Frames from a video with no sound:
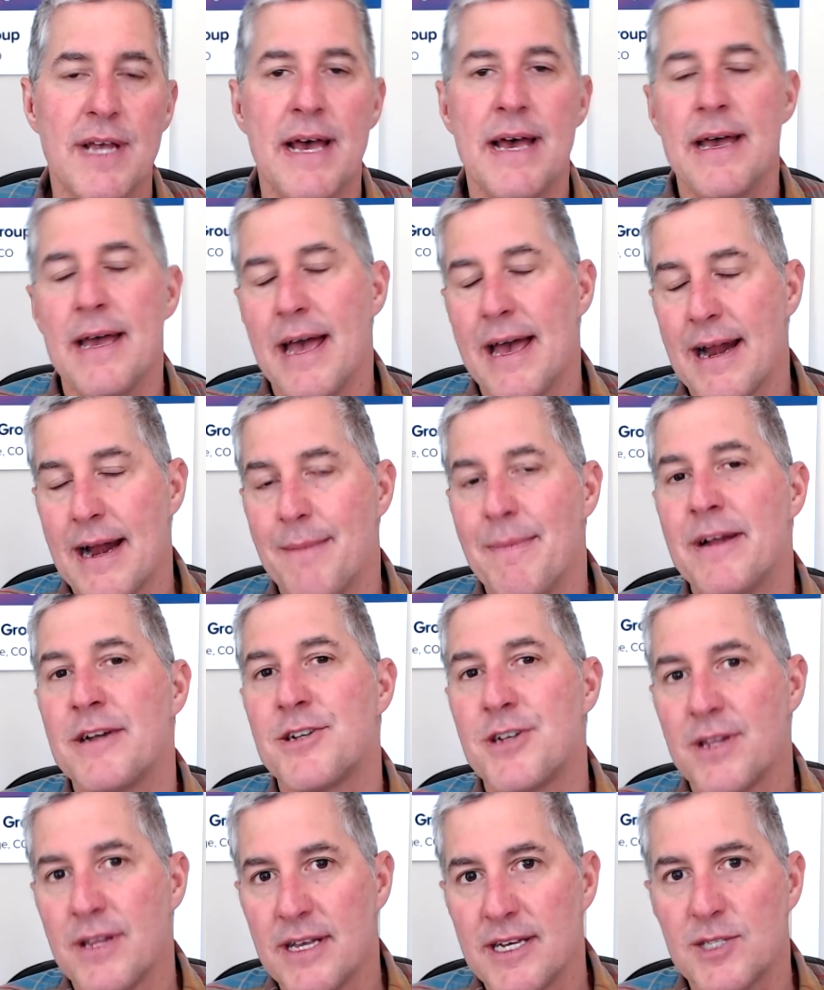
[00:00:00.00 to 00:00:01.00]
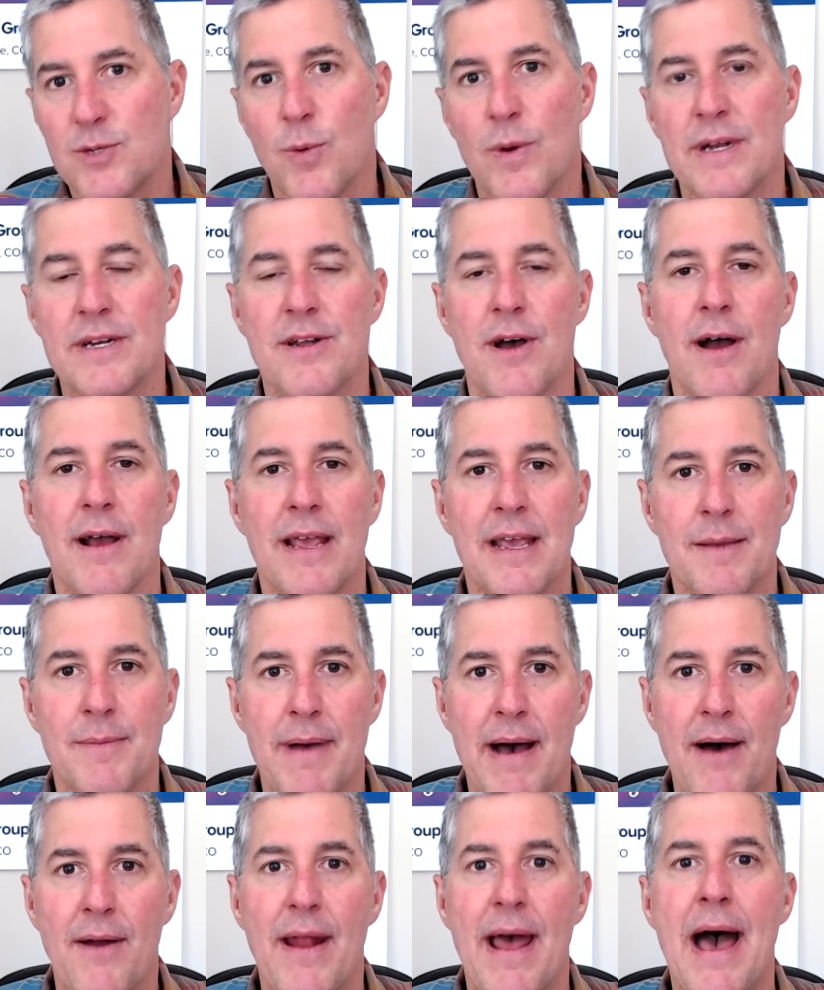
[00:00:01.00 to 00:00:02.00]
And I mentioned this when talking
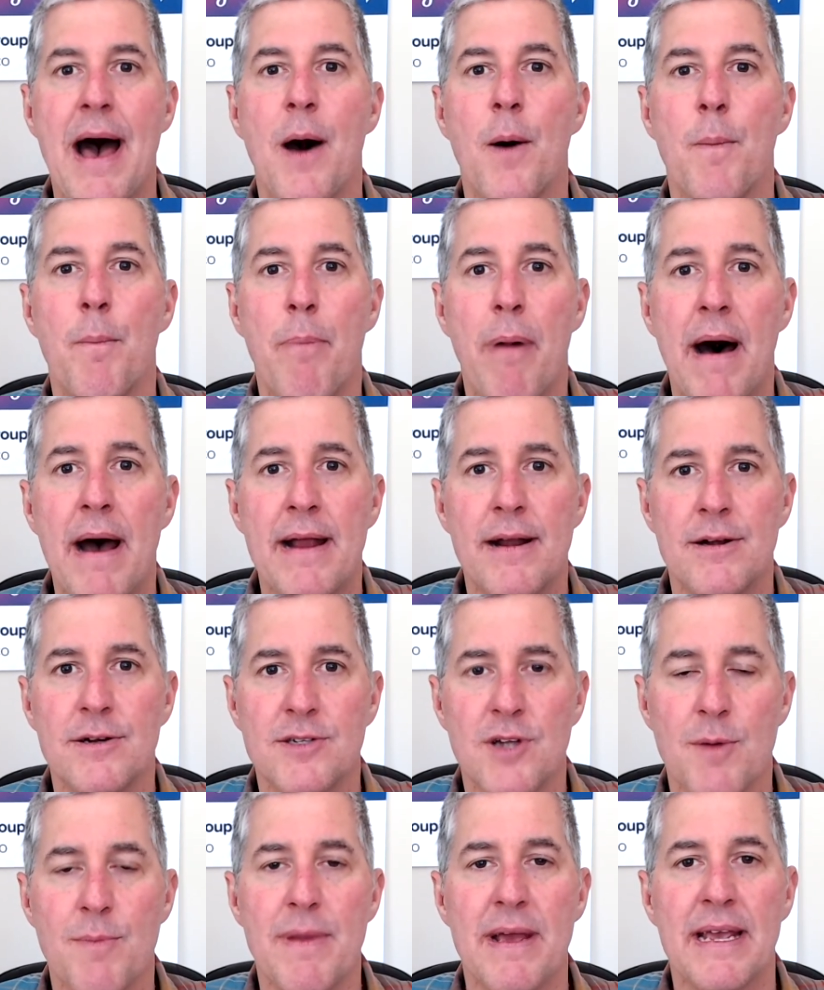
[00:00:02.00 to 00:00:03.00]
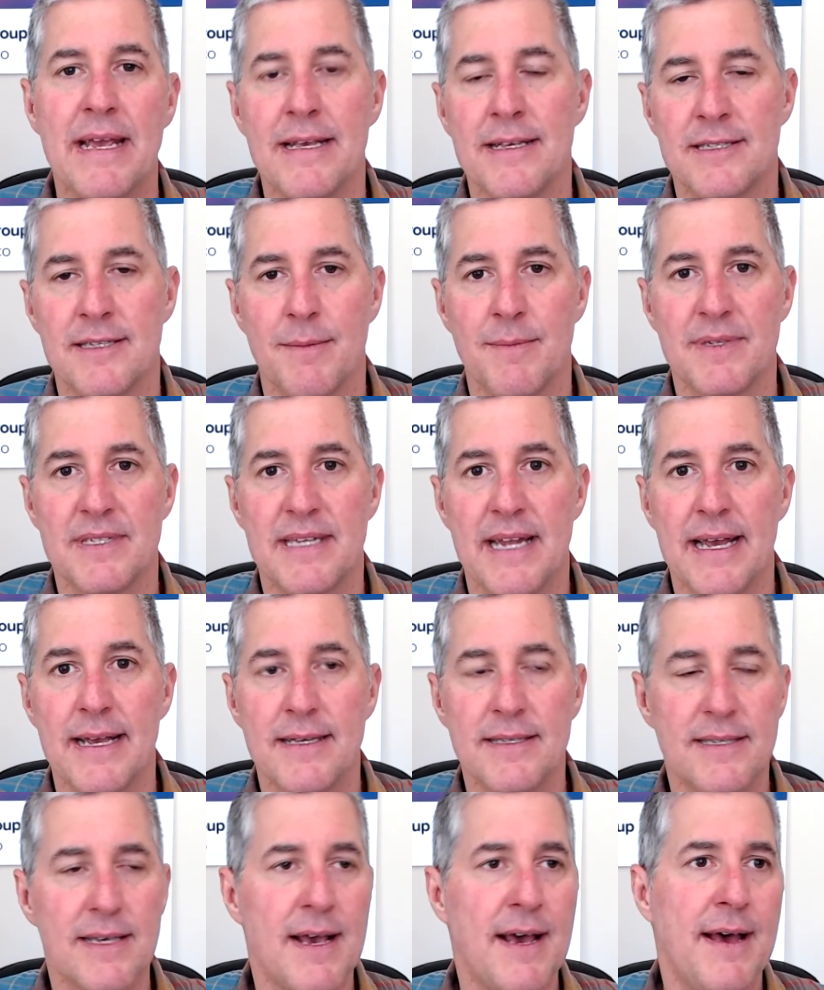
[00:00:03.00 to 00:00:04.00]
about how buyers are making some
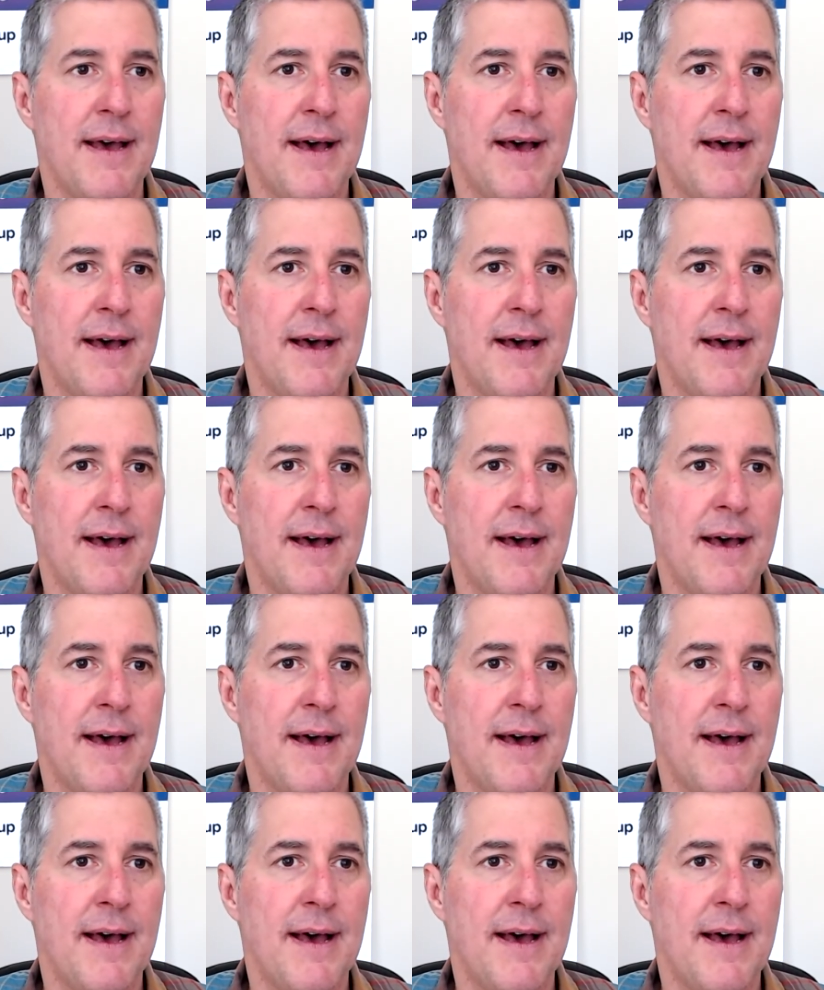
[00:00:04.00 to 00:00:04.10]
mistakes.